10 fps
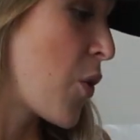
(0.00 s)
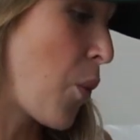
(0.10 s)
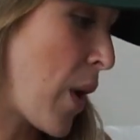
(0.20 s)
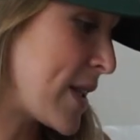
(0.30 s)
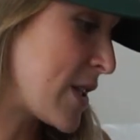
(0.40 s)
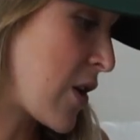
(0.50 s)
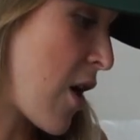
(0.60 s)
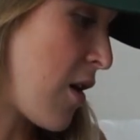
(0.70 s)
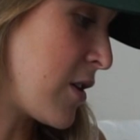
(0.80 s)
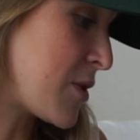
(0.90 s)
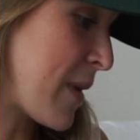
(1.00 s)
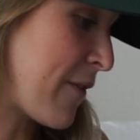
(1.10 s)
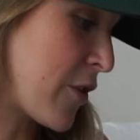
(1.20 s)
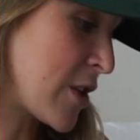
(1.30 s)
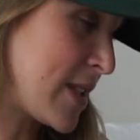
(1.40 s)
Went to college my
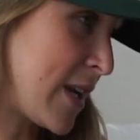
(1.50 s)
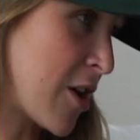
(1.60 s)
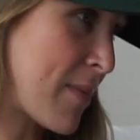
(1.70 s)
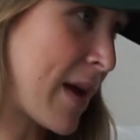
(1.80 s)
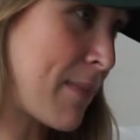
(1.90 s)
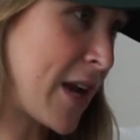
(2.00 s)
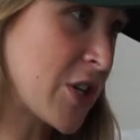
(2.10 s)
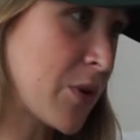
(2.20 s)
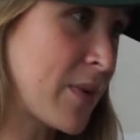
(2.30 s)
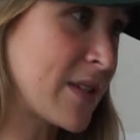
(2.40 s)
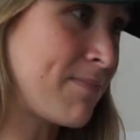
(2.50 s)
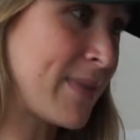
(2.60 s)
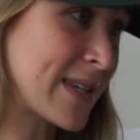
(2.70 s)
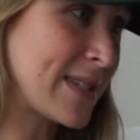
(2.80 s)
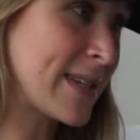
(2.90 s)
first year. My major was
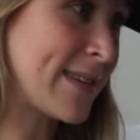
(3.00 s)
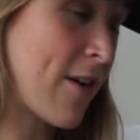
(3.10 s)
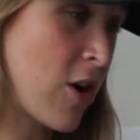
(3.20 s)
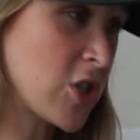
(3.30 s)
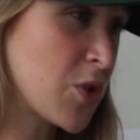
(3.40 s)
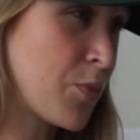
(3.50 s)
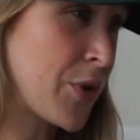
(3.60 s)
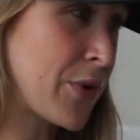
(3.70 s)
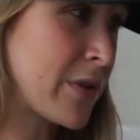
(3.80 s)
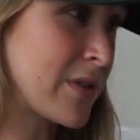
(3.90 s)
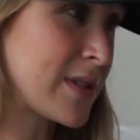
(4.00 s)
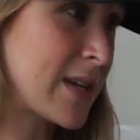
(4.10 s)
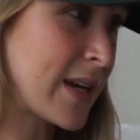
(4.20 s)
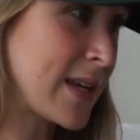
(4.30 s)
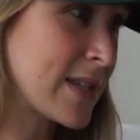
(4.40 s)
business and entrepreneurial
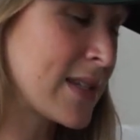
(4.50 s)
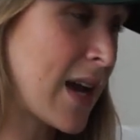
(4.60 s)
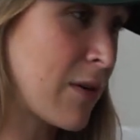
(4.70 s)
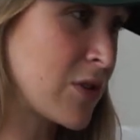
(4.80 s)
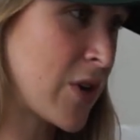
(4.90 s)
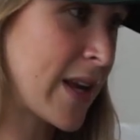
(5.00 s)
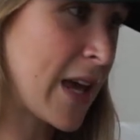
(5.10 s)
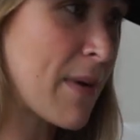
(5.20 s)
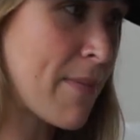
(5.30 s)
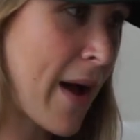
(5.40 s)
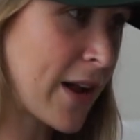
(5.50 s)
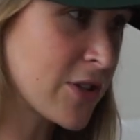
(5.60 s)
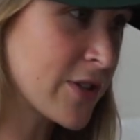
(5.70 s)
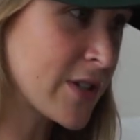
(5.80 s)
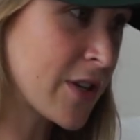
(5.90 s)
studies. I was trying to get my bachelor's